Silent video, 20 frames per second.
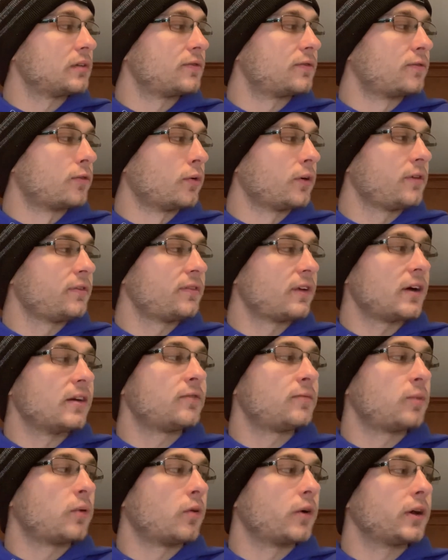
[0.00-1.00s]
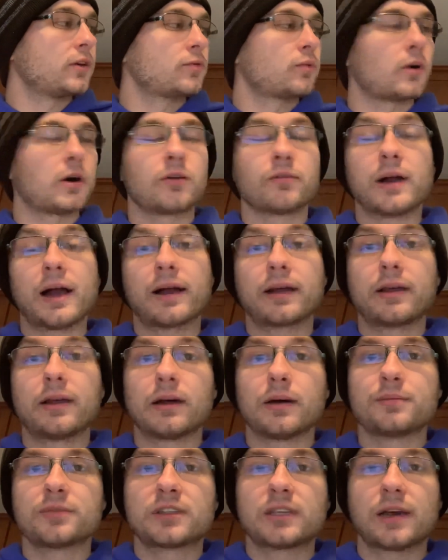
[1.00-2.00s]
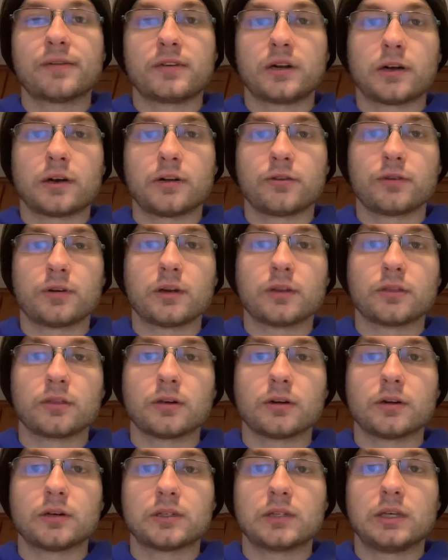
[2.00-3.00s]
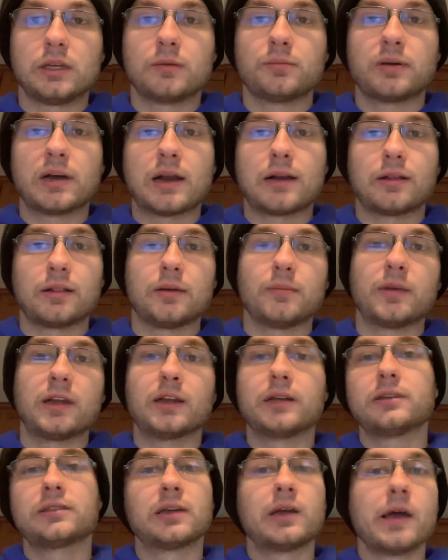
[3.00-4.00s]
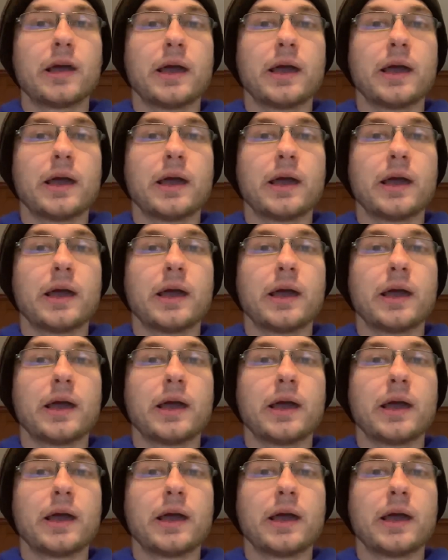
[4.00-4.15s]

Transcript: and 45 points while racking up 713 penalty minutes.